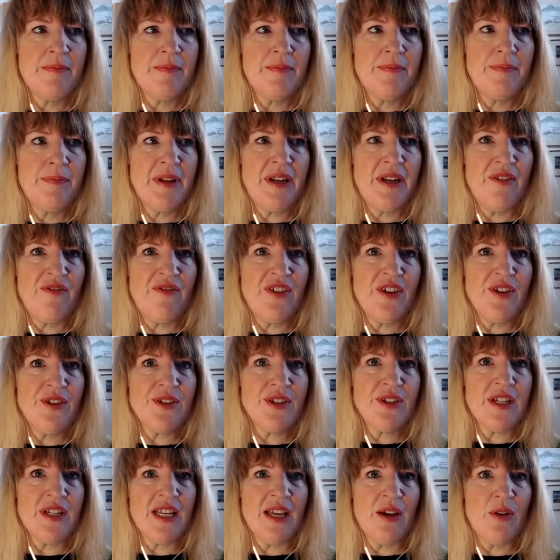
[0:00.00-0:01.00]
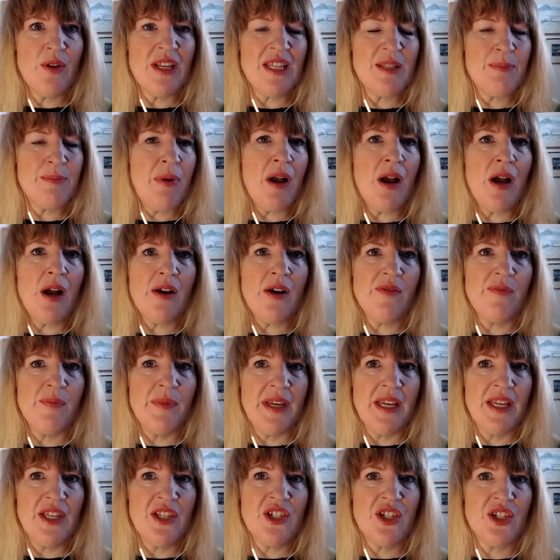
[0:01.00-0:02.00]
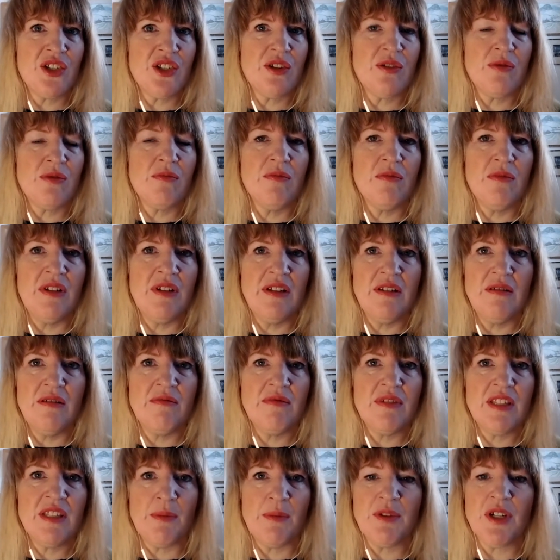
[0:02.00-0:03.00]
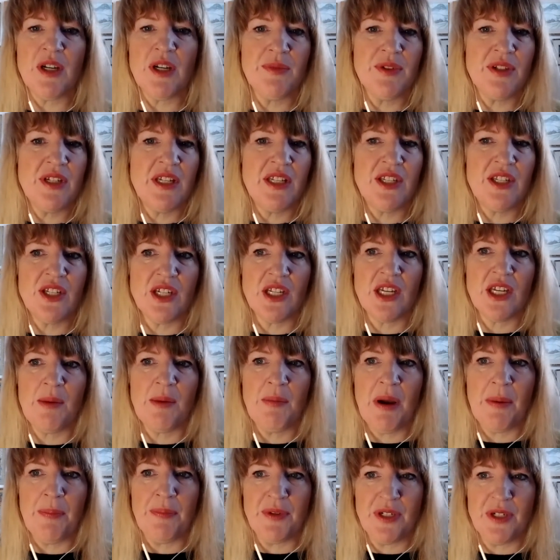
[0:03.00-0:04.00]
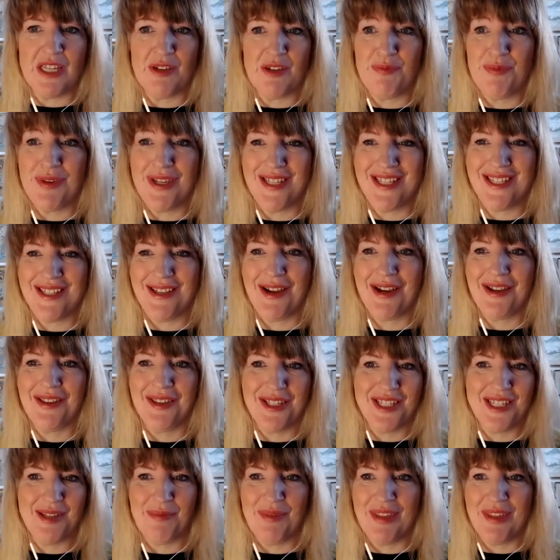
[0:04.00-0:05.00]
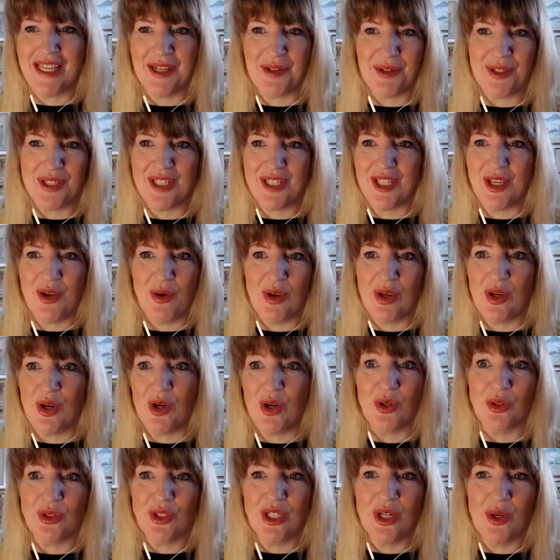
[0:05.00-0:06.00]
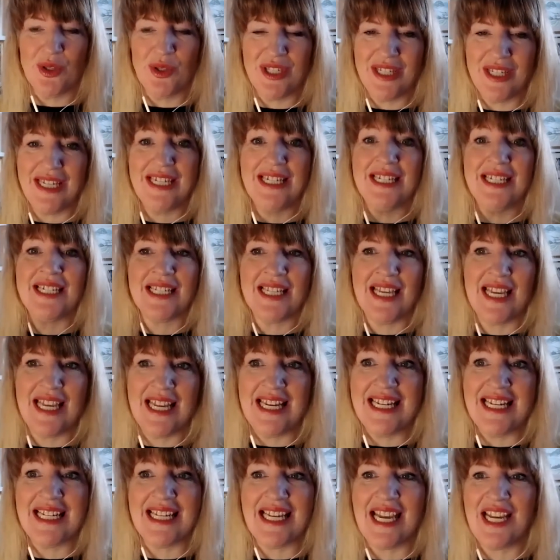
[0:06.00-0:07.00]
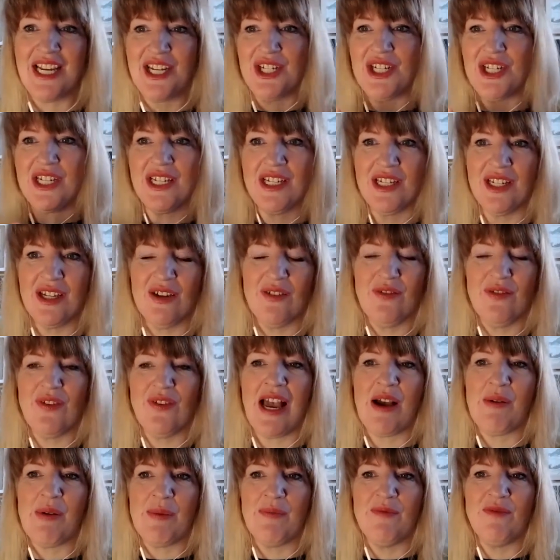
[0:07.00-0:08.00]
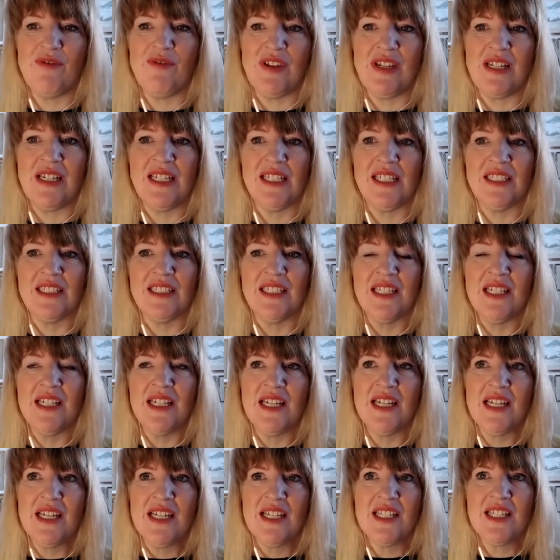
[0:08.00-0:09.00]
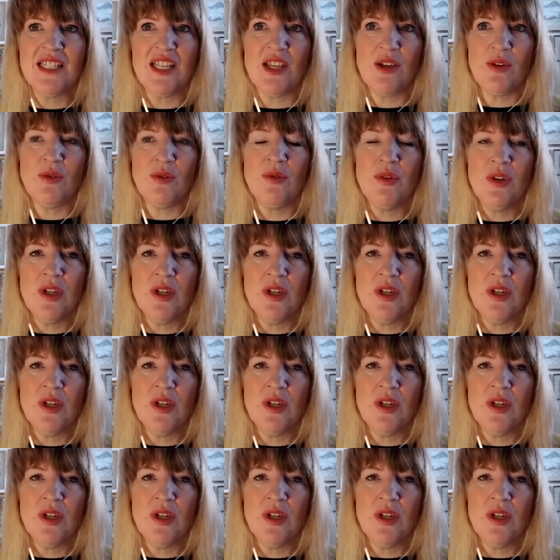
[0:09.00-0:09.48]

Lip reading: but it feels like it's part of me. It's just sometimes needs to come up to give me a sign that something else is going on. It's an indicator of how I'm feeling. So